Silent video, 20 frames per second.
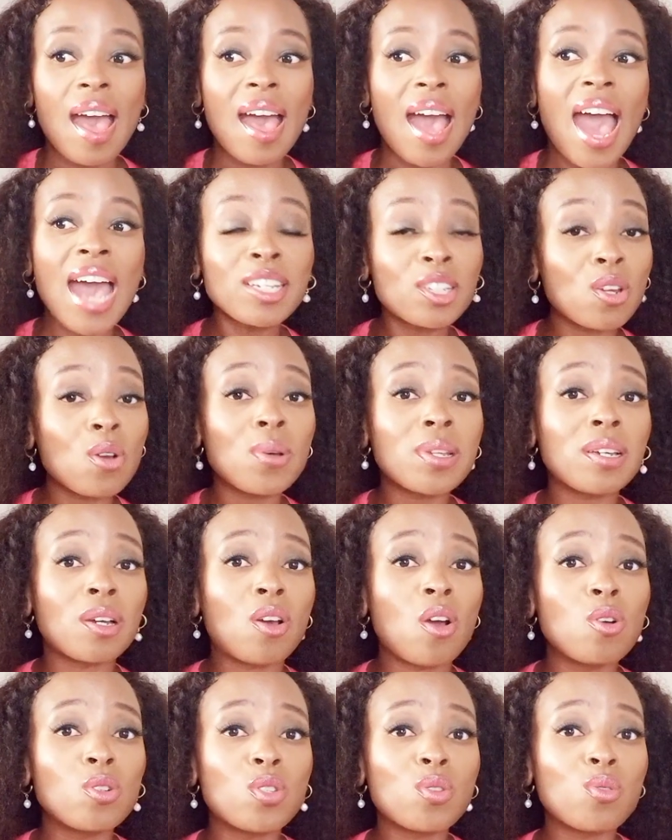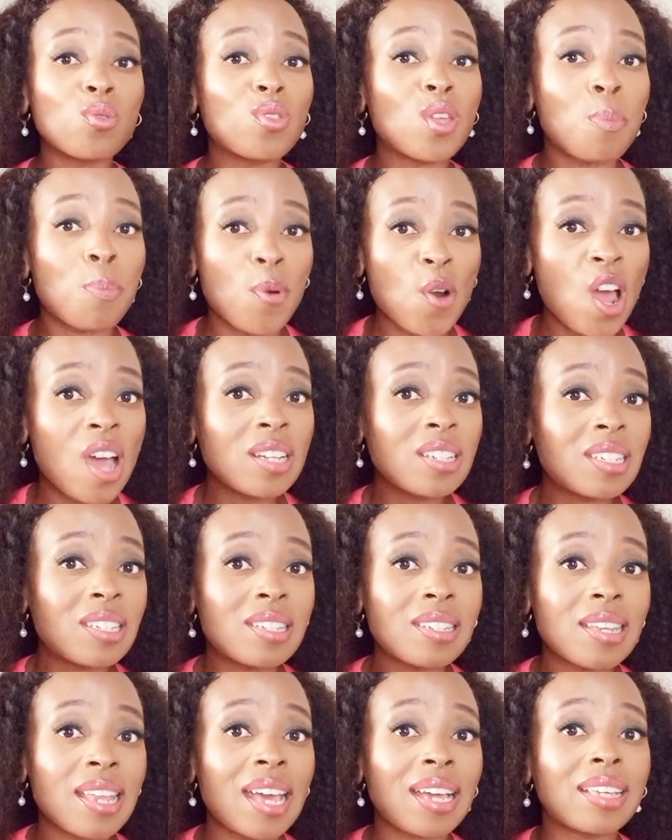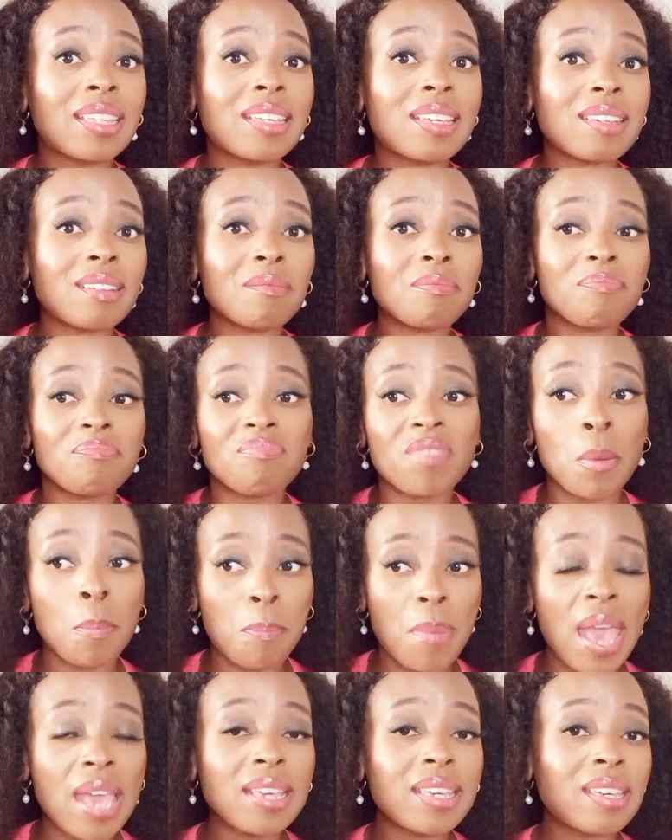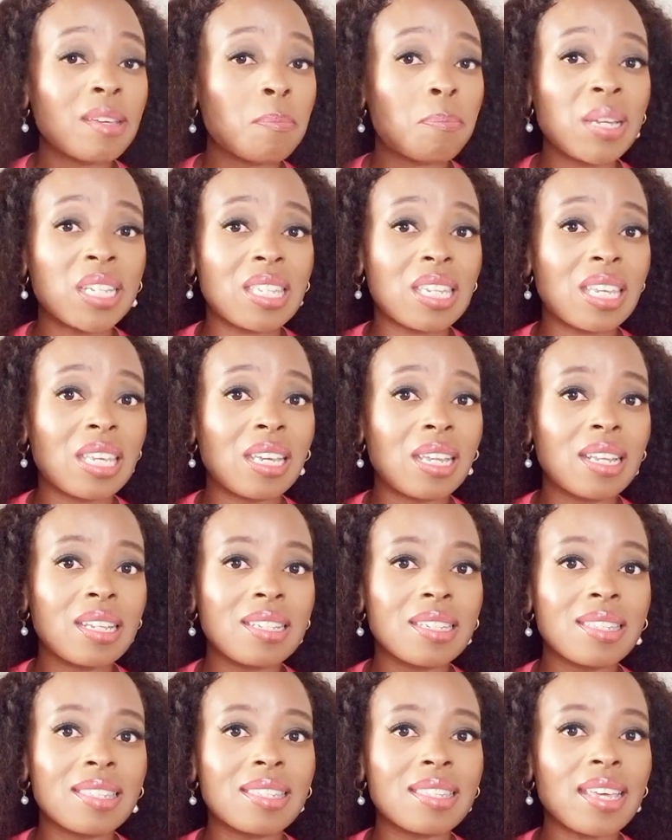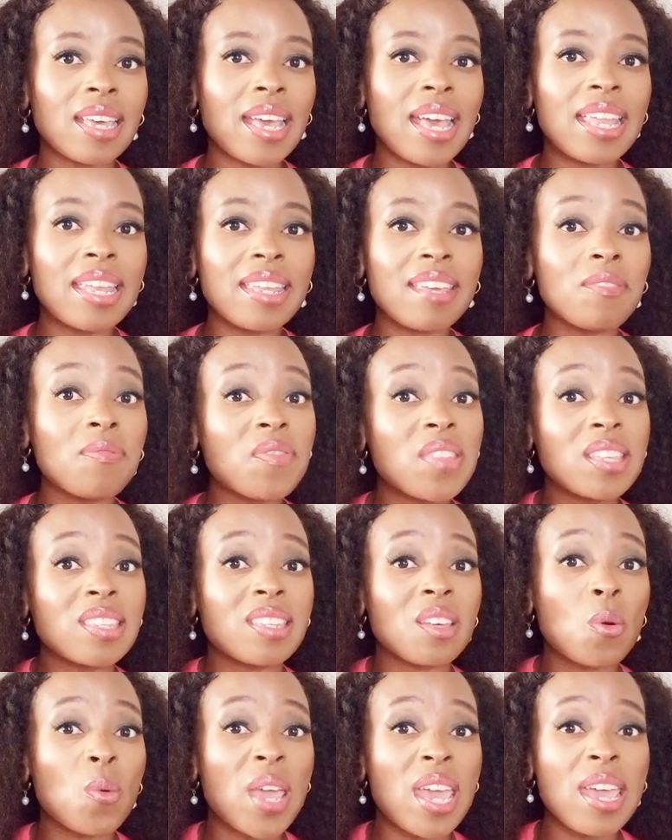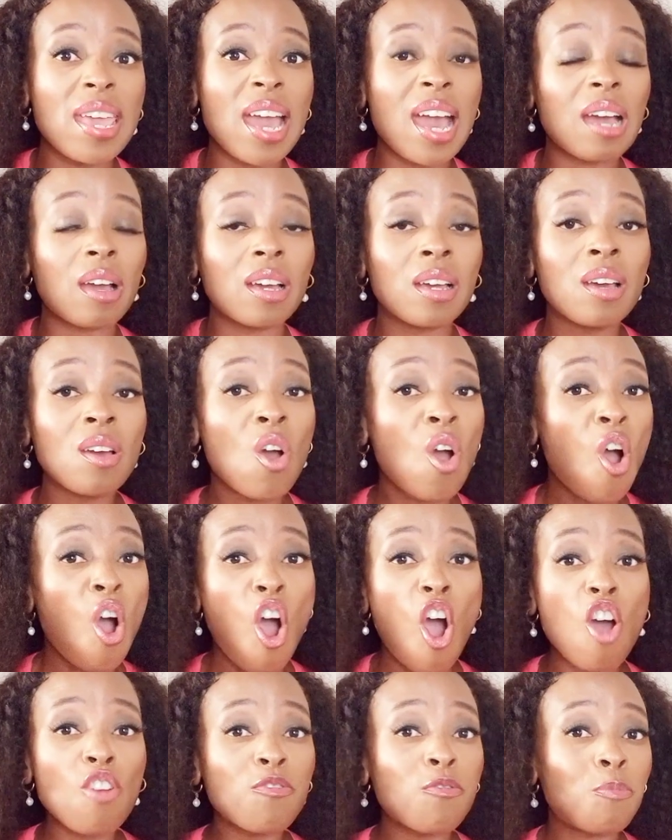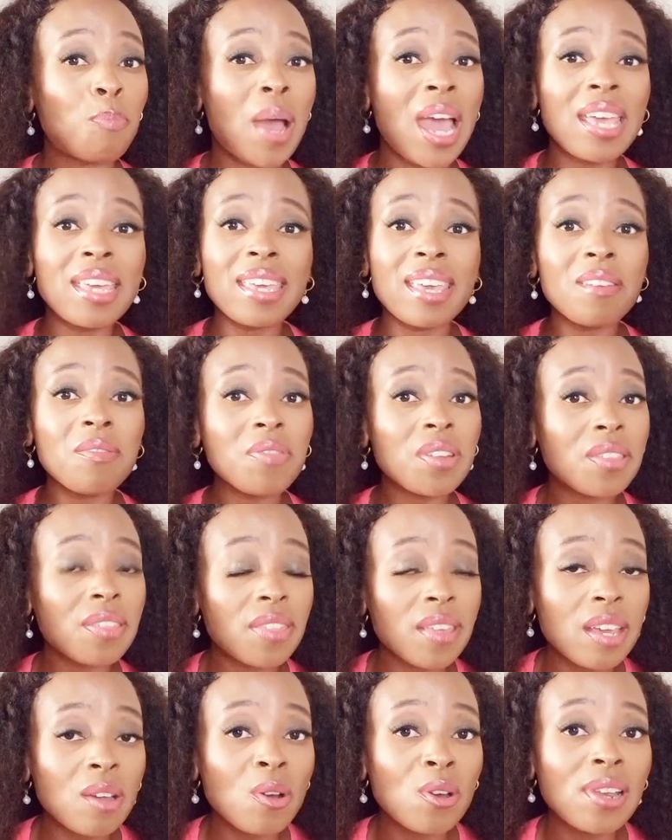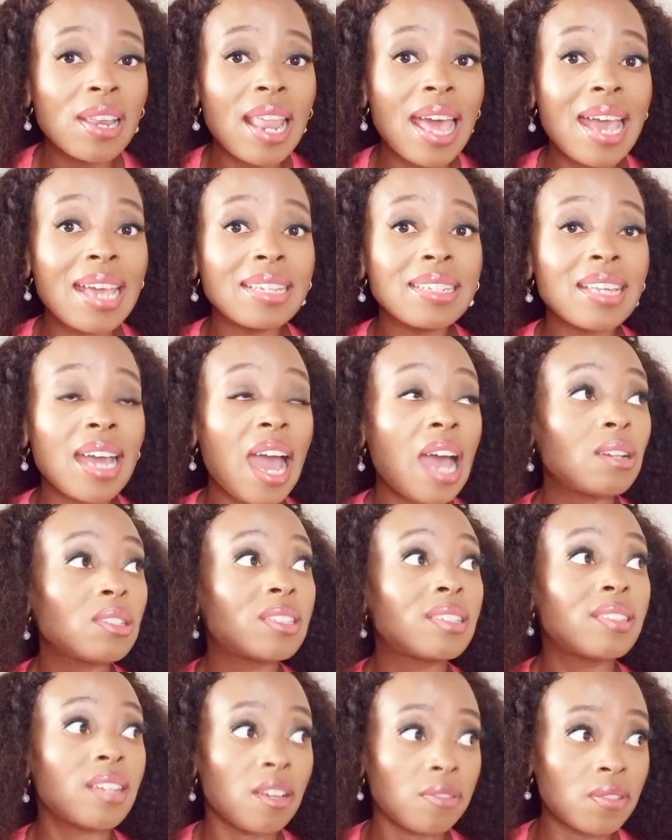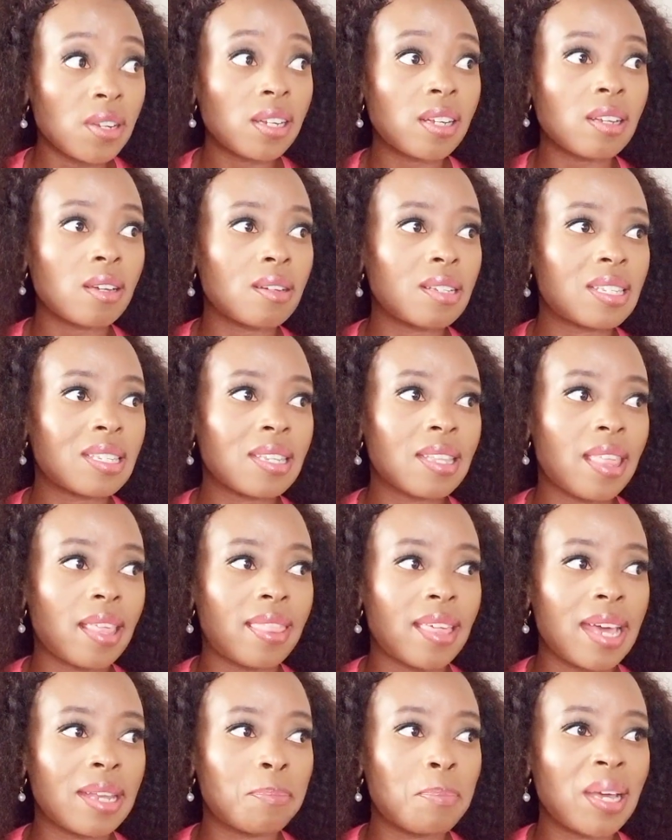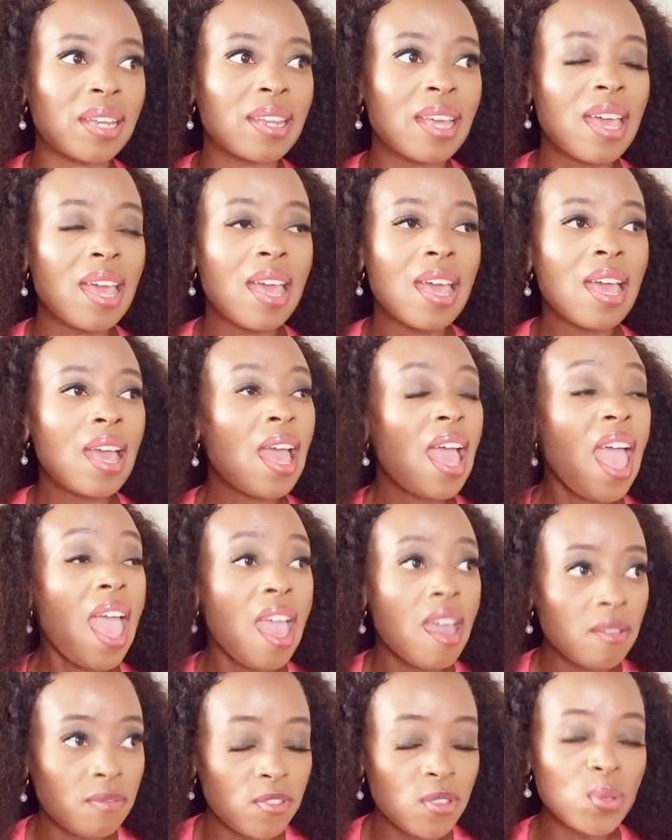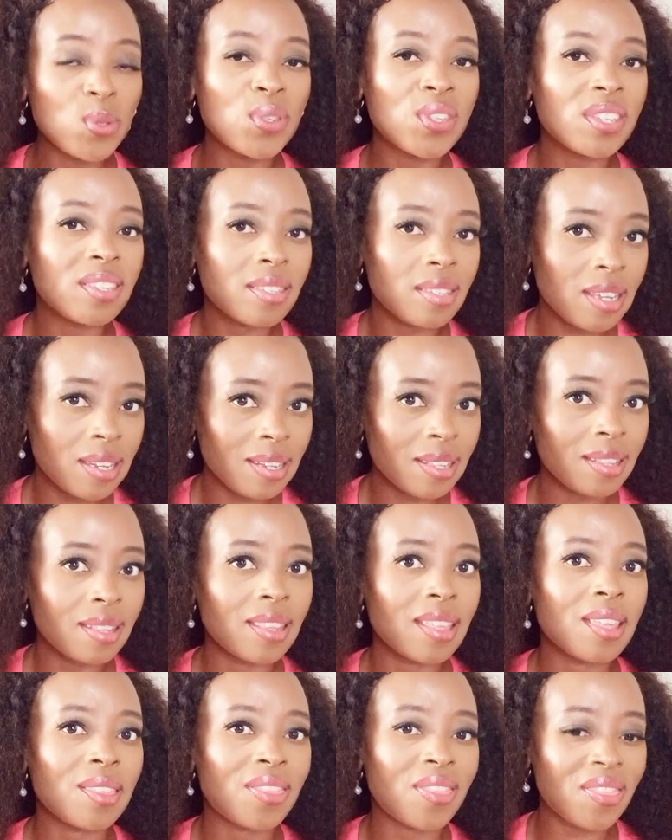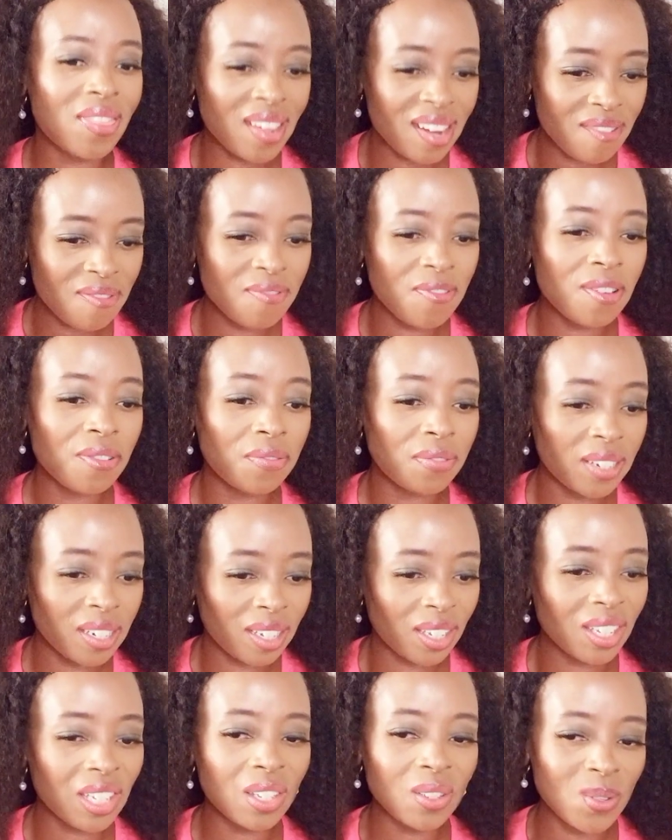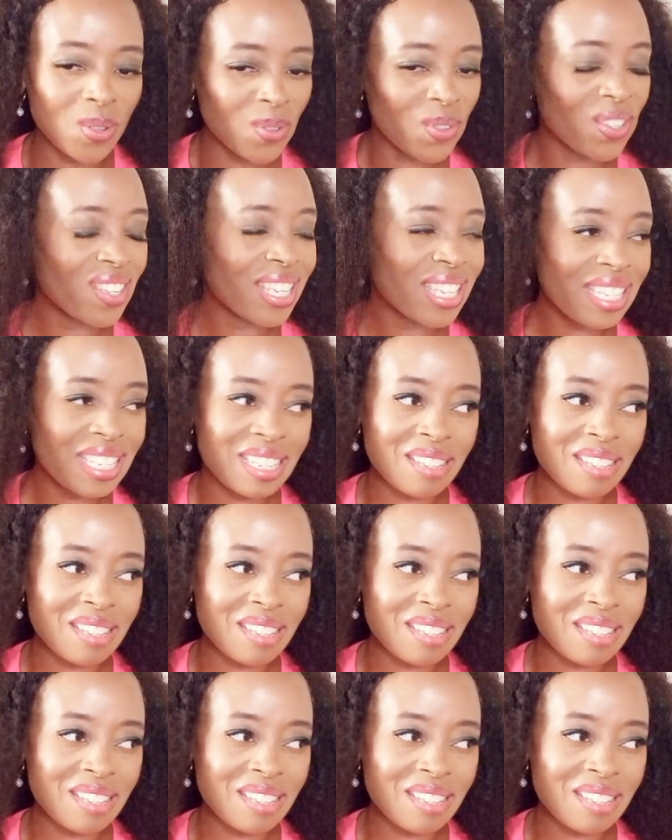I don't want to go to the branch, like the bank in particulars. And if there's a way of buying everything online, I'll definitely consider that. But have you seen the 350 queues?